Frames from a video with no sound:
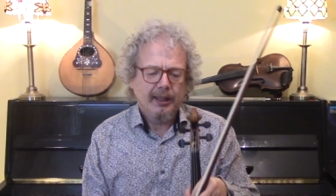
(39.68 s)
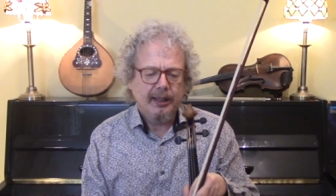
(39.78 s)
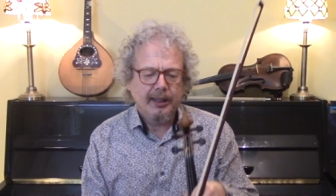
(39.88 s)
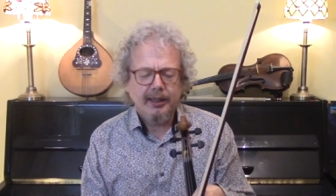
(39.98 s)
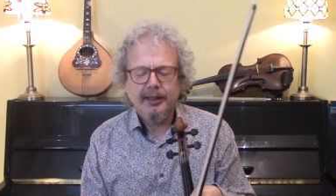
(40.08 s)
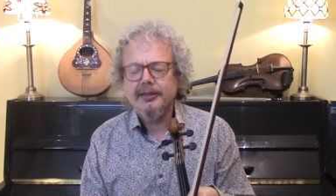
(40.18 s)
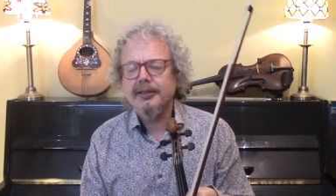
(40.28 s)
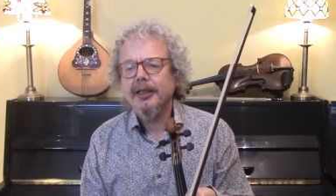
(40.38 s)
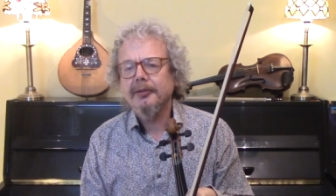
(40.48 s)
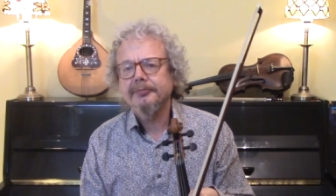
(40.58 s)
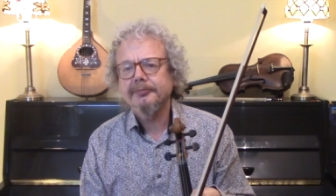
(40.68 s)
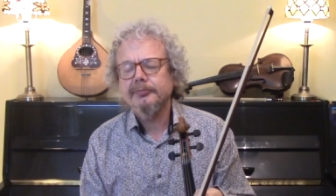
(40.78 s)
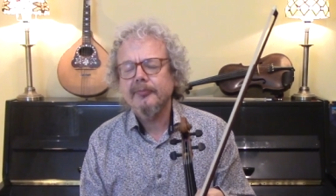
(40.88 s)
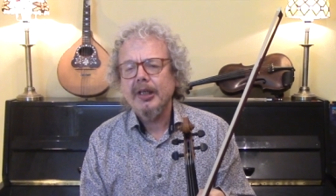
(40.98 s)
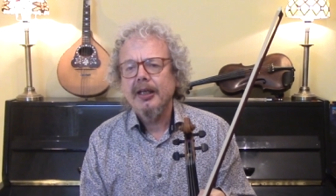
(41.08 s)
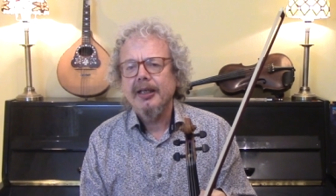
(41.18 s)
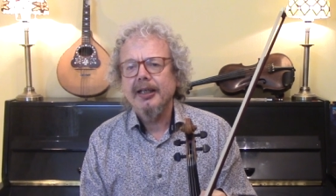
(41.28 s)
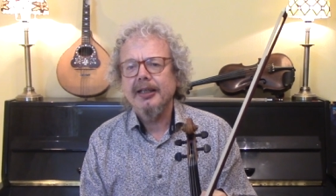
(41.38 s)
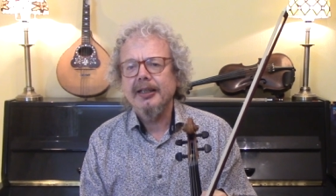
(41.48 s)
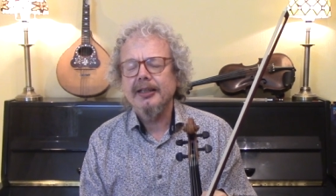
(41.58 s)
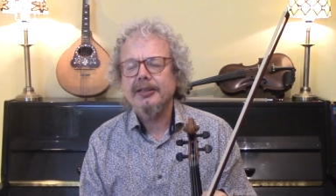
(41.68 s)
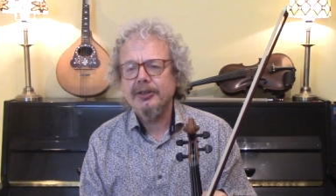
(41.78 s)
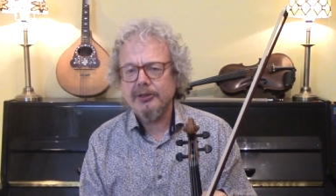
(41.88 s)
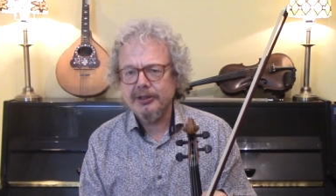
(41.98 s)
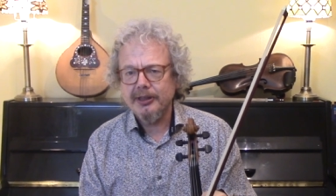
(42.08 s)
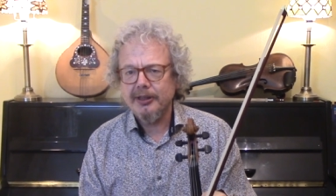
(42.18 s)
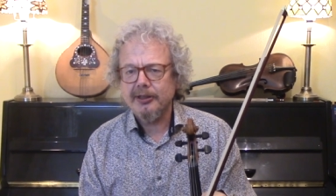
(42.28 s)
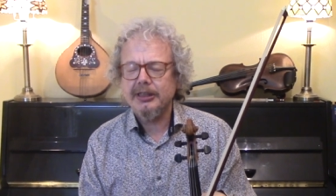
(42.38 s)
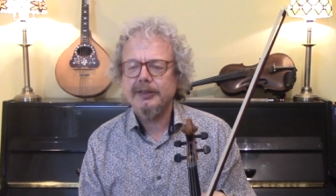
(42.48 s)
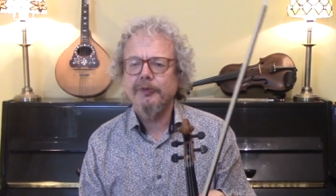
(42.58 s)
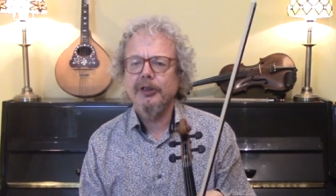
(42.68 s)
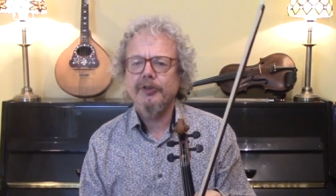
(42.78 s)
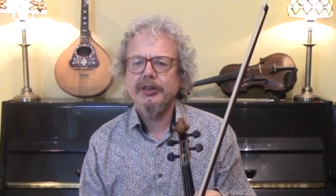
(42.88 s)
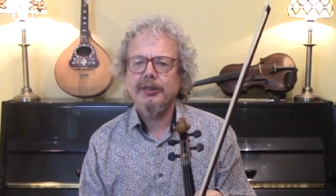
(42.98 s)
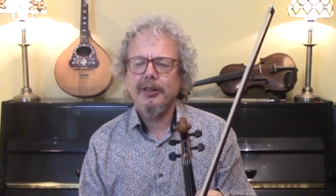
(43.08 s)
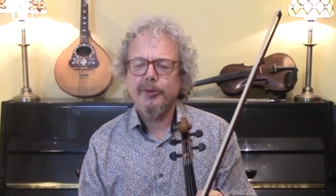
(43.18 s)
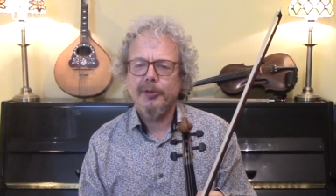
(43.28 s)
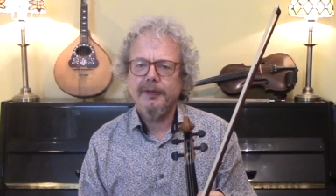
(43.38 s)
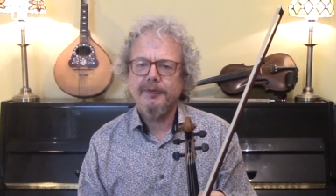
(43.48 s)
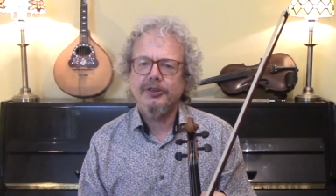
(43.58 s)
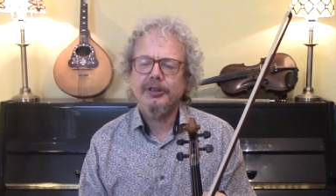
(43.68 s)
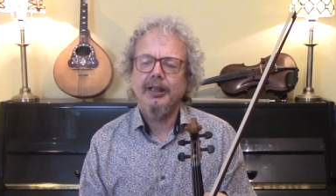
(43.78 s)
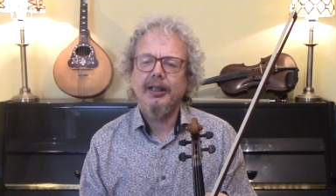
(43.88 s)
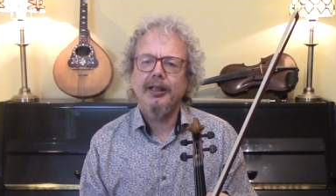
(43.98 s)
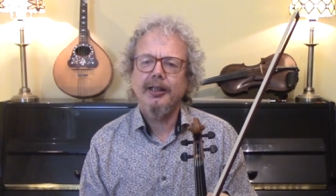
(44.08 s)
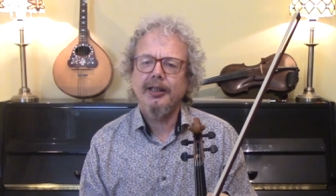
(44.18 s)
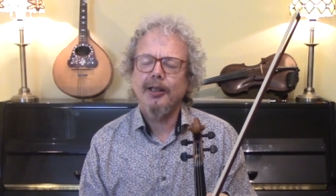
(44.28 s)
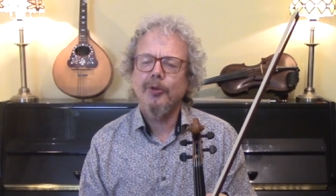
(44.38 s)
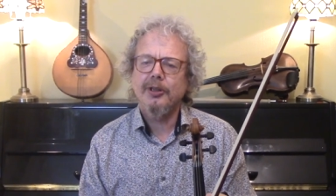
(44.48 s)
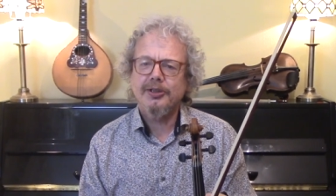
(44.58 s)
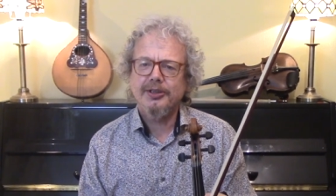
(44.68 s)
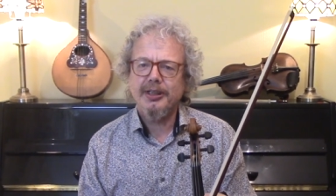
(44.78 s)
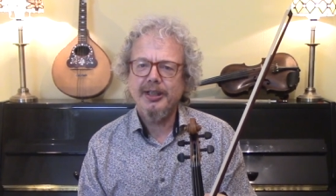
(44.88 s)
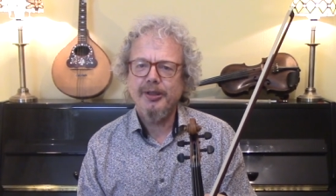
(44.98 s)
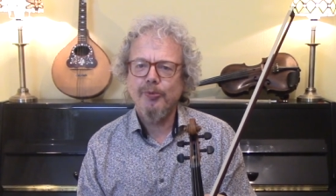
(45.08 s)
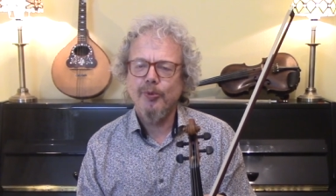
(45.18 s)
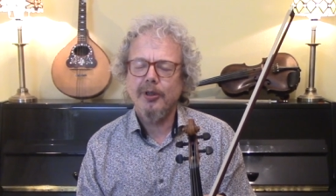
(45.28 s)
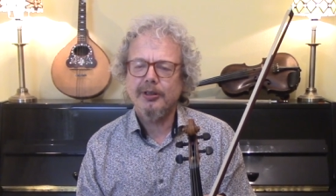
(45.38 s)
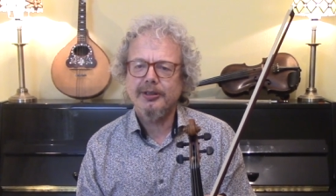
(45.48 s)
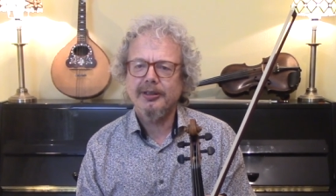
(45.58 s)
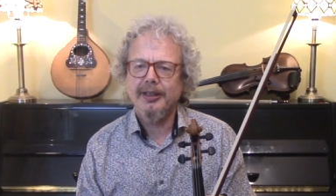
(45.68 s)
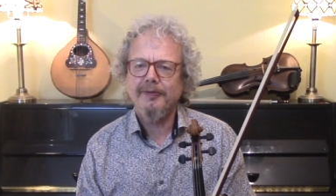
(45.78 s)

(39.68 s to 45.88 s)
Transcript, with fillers: And um, it's interesting because it's full of guitar riffs, and I want to see what,